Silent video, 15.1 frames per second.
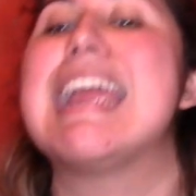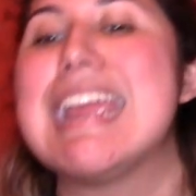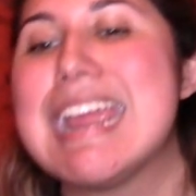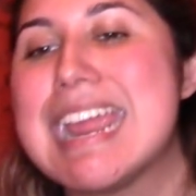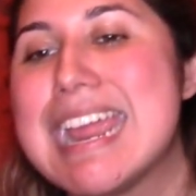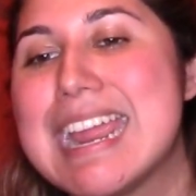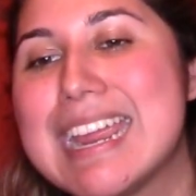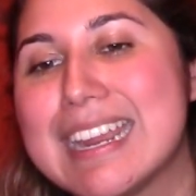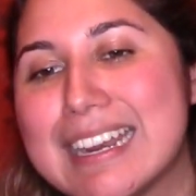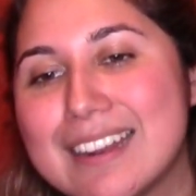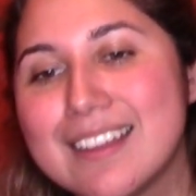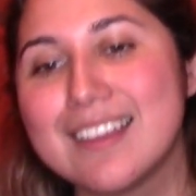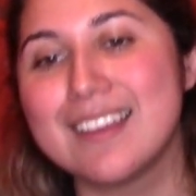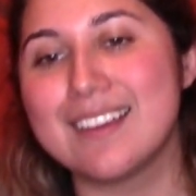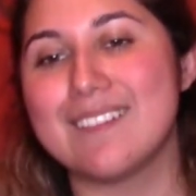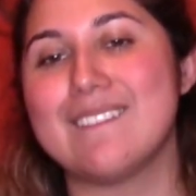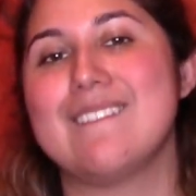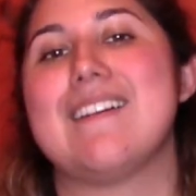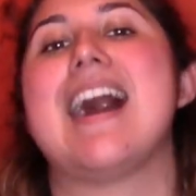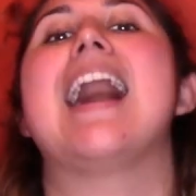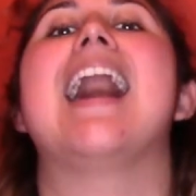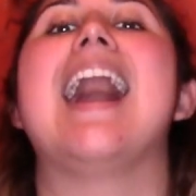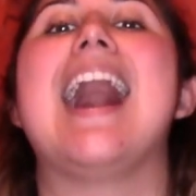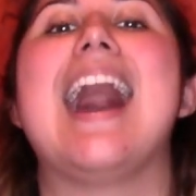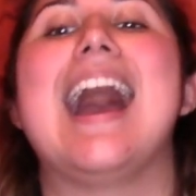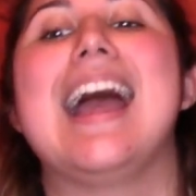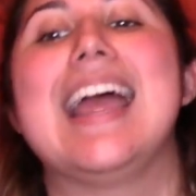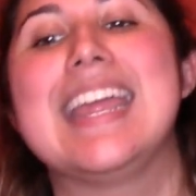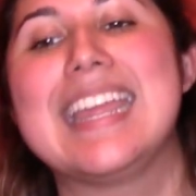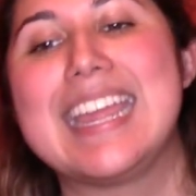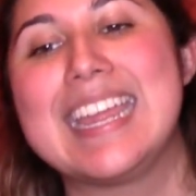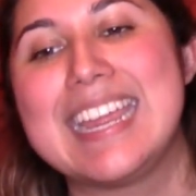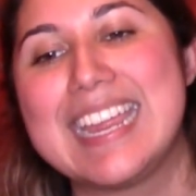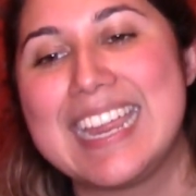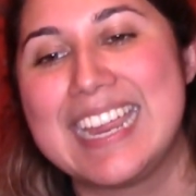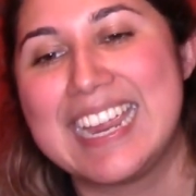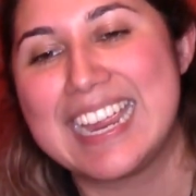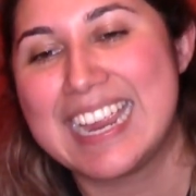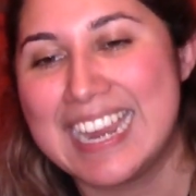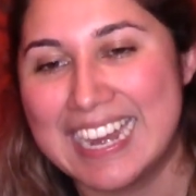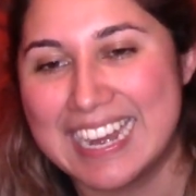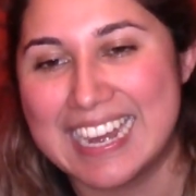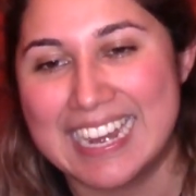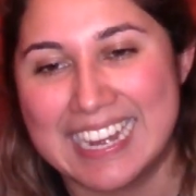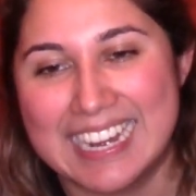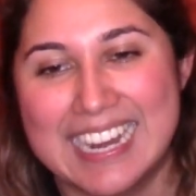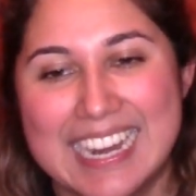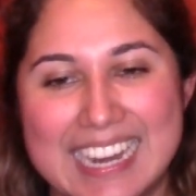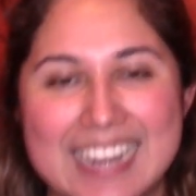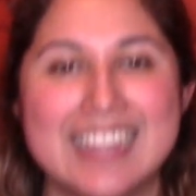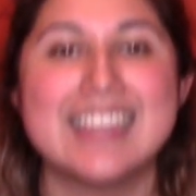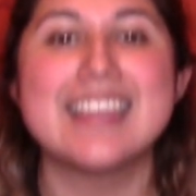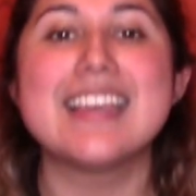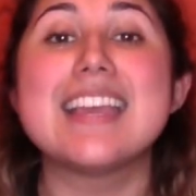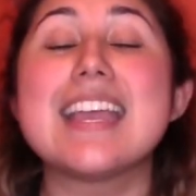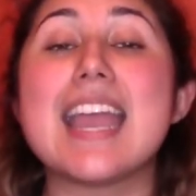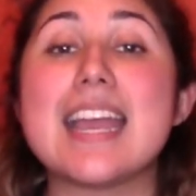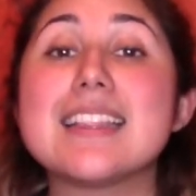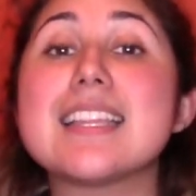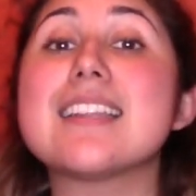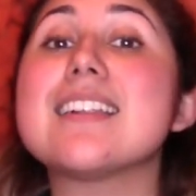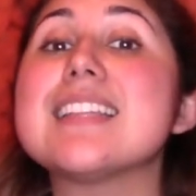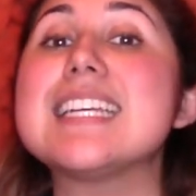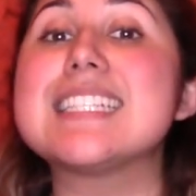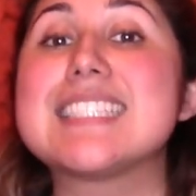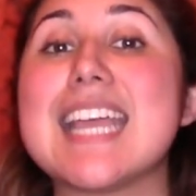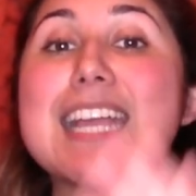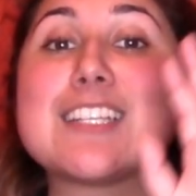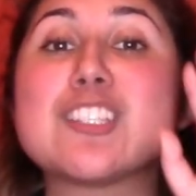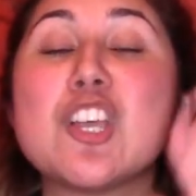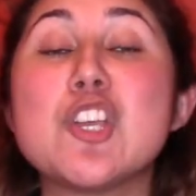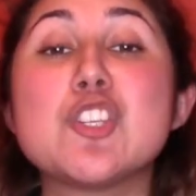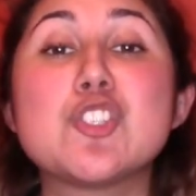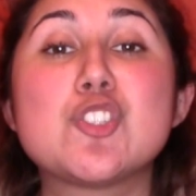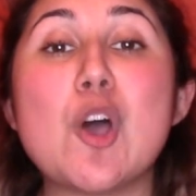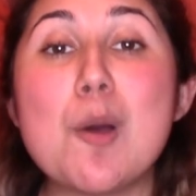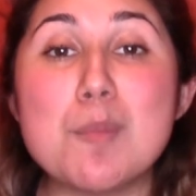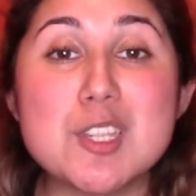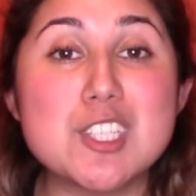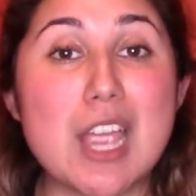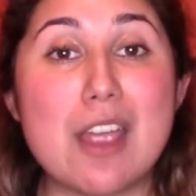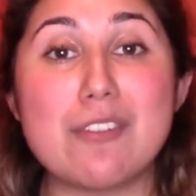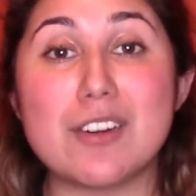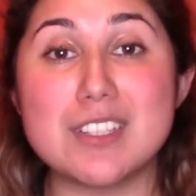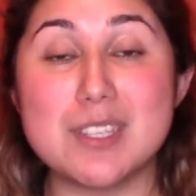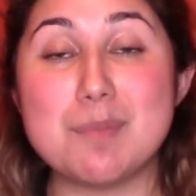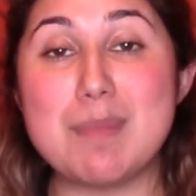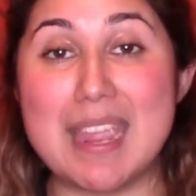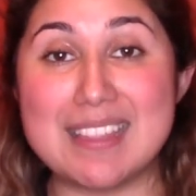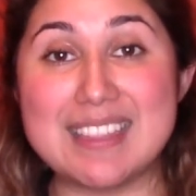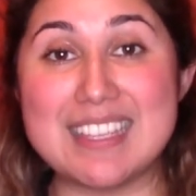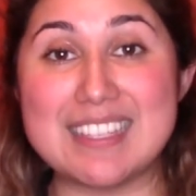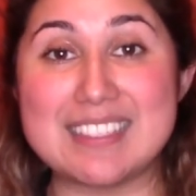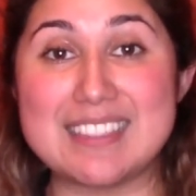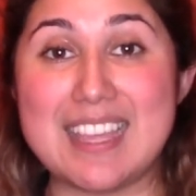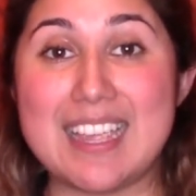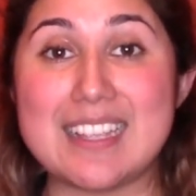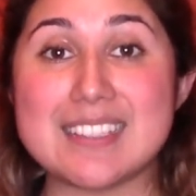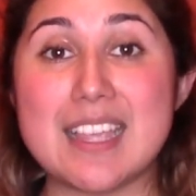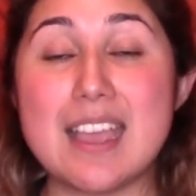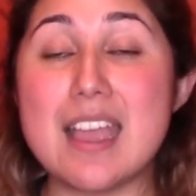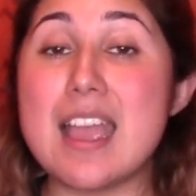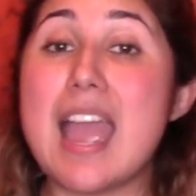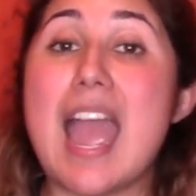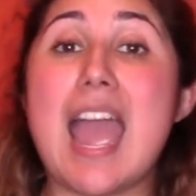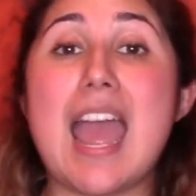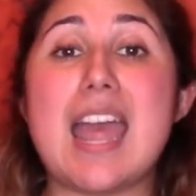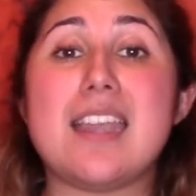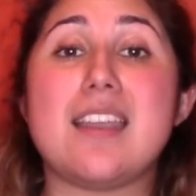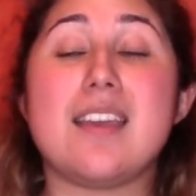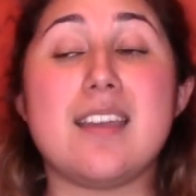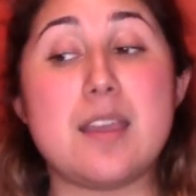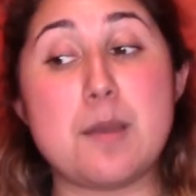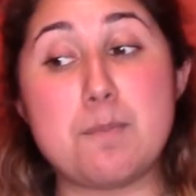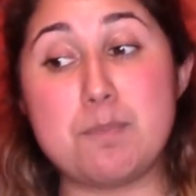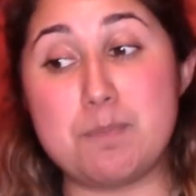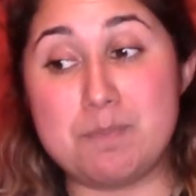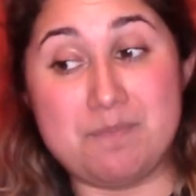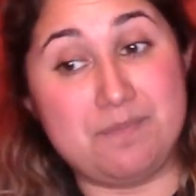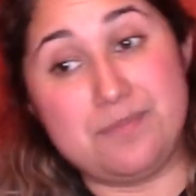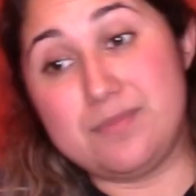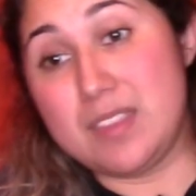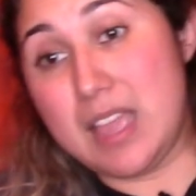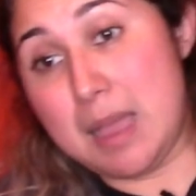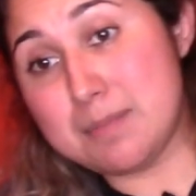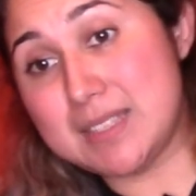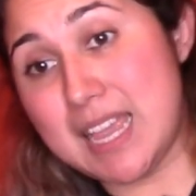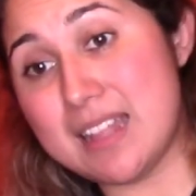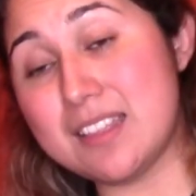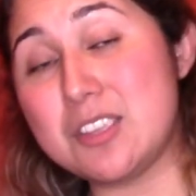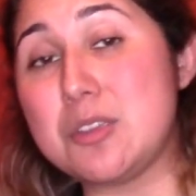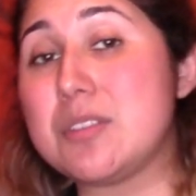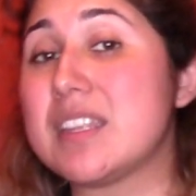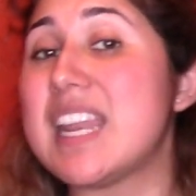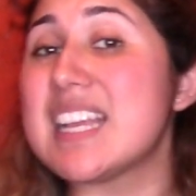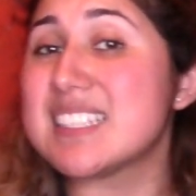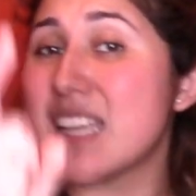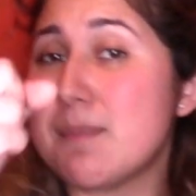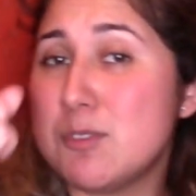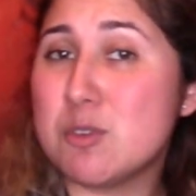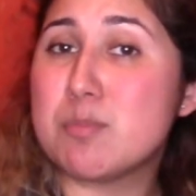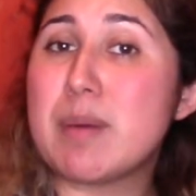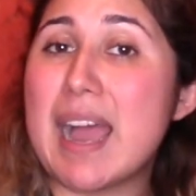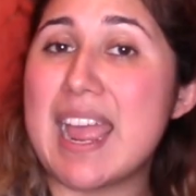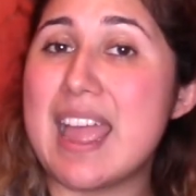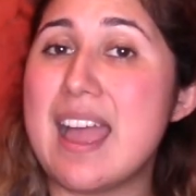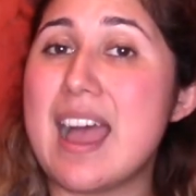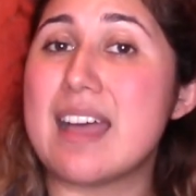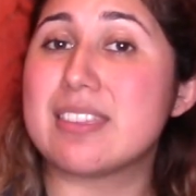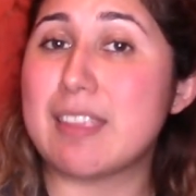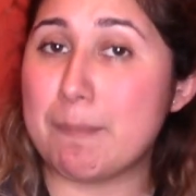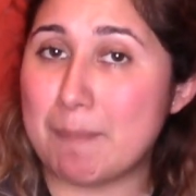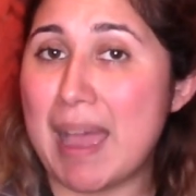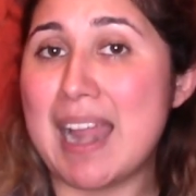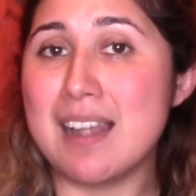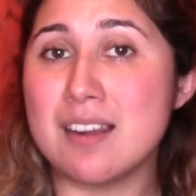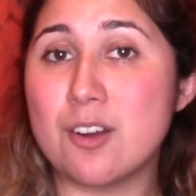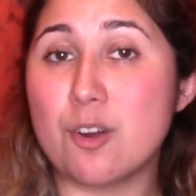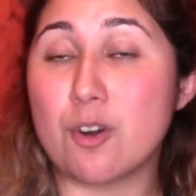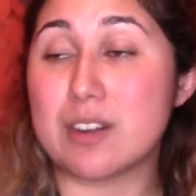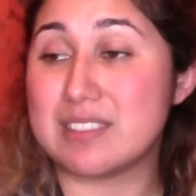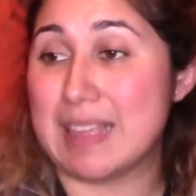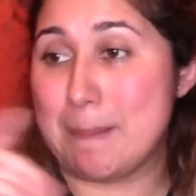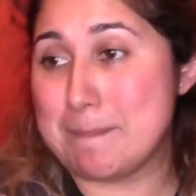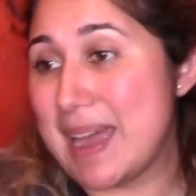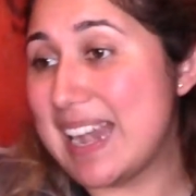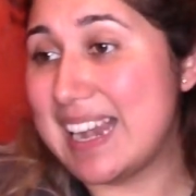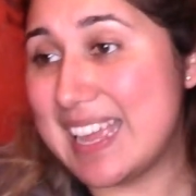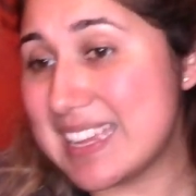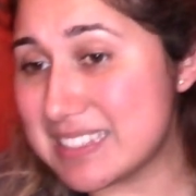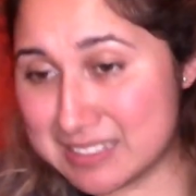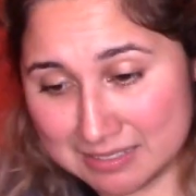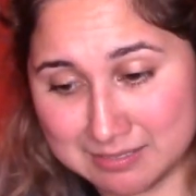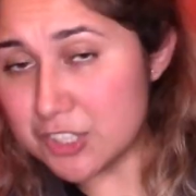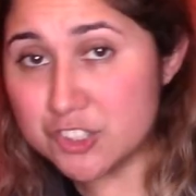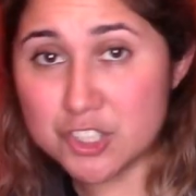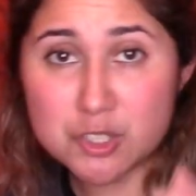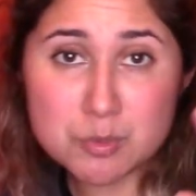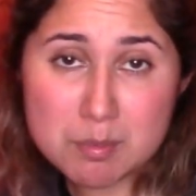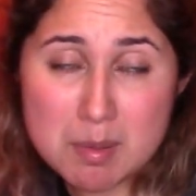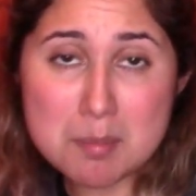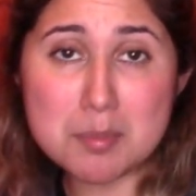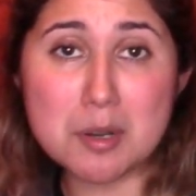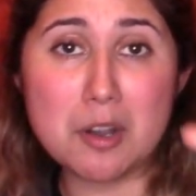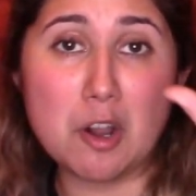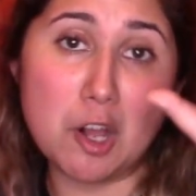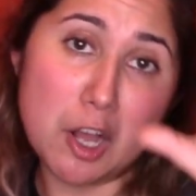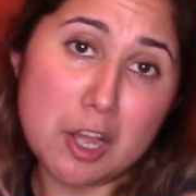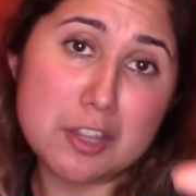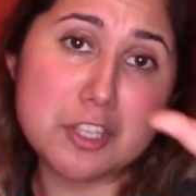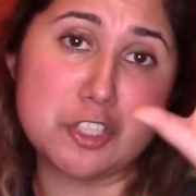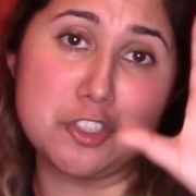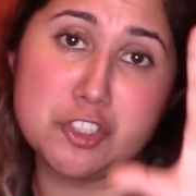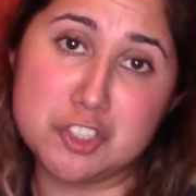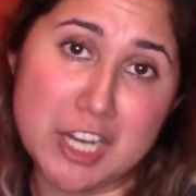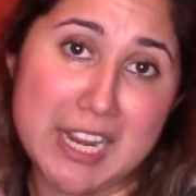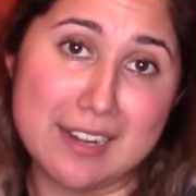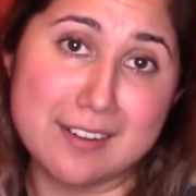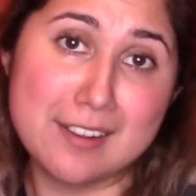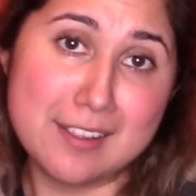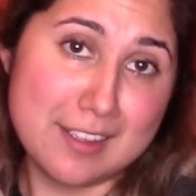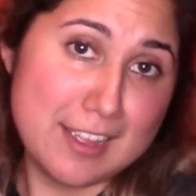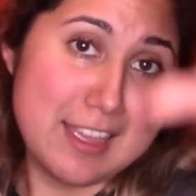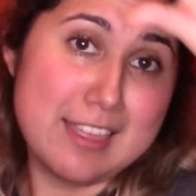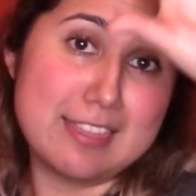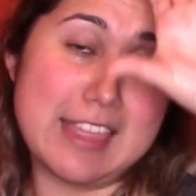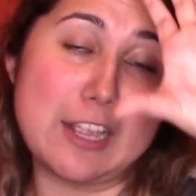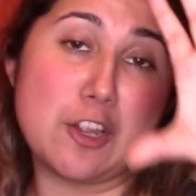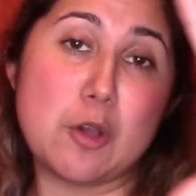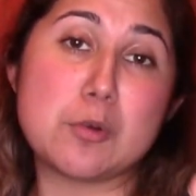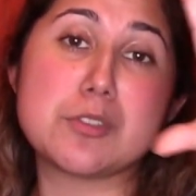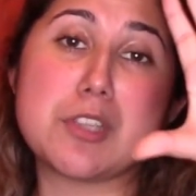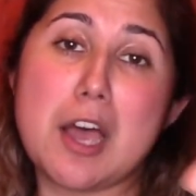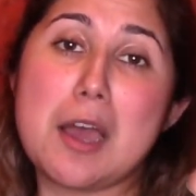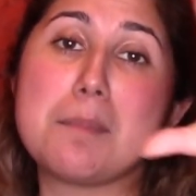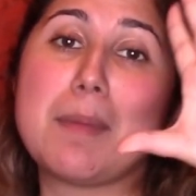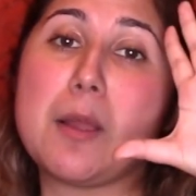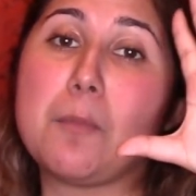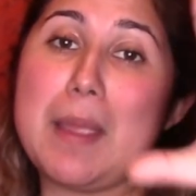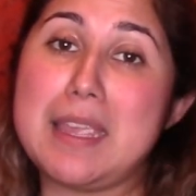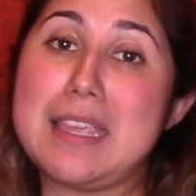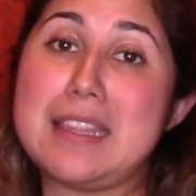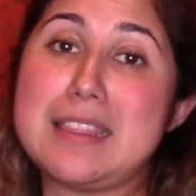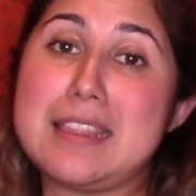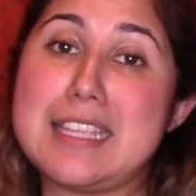eat? Why? It literally takes so much effort to make these things. And I'm telling you, the next time you buy a tamal or tamales, just remember all the shit that goes on by making